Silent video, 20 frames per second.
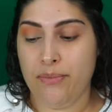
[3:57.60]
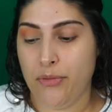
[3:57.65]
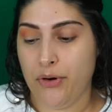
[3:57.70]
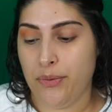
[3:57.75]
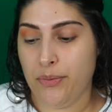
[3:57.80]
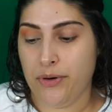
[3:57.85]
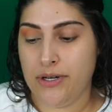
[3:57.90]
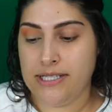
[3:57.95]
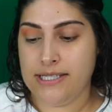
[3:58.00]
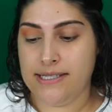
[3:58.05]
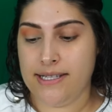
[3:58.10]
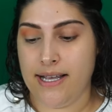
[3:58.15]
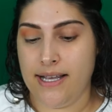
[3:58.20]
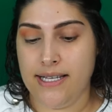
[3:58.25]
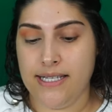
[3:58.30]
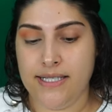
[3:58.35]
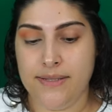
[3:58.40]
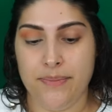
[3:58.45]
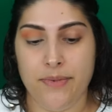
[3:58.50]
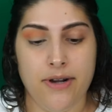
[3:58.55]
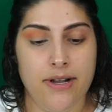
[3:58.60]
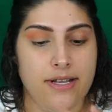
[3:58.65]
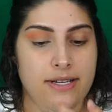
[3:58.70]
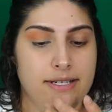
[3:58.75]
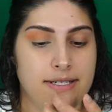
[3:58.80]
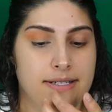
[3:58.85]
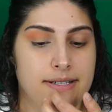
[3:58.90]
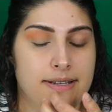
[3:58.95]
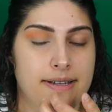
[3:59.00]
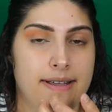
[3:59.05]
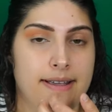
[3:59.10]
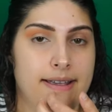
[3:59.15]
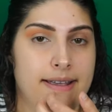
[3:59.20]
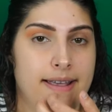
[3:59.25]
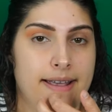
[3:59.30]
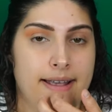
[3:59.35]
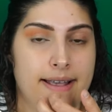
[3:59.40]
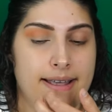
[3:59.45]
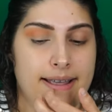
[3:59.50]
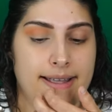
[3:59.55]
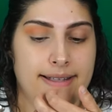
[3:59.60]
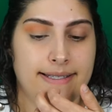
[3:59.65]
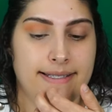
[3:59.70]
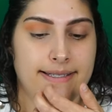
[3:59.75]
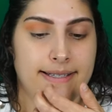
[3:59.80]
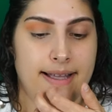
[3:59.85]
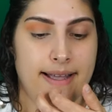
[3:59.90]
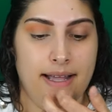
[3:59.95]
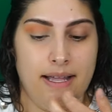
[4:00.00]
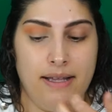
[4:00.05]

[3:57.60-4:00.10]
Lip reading: more precise brush, it's